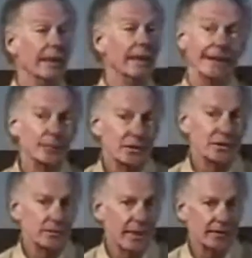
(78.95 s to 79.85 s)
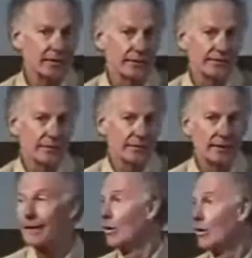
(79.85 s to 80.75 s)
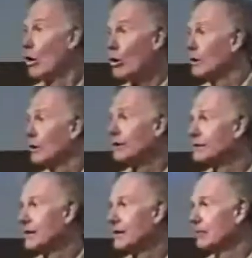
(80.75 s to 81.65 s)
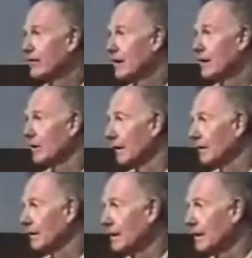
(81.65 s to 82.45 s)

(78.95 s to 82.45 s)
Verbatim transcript: and aimless dependents, all in the same family.